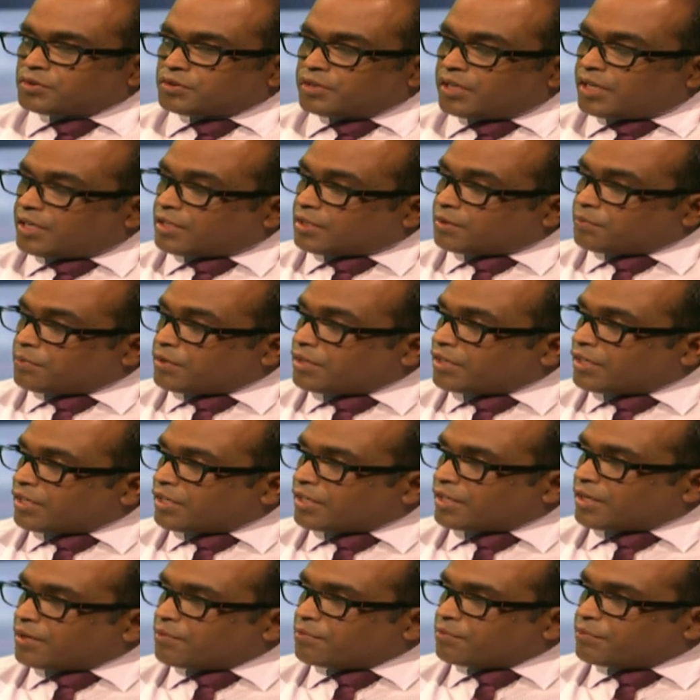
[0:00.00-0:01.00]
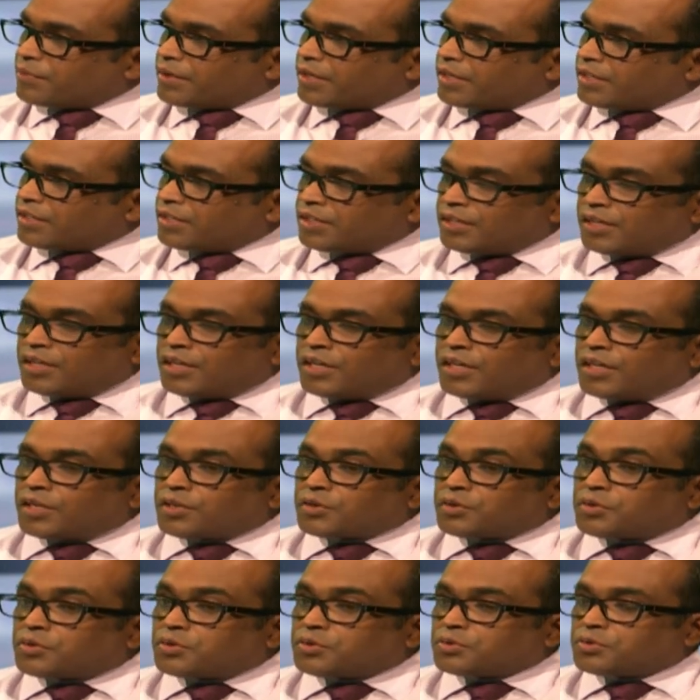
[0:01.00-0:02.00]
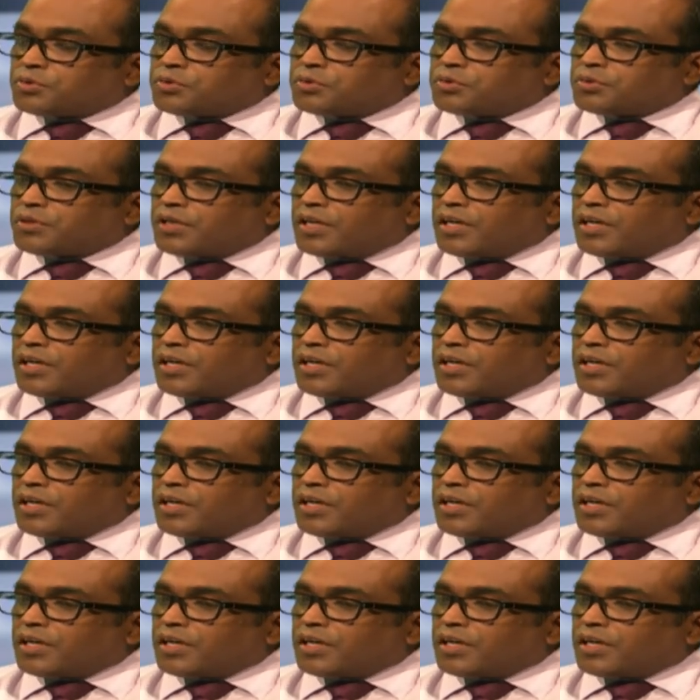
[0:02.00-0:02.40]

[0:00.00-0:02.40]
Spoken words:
to the anti-malaria campaign to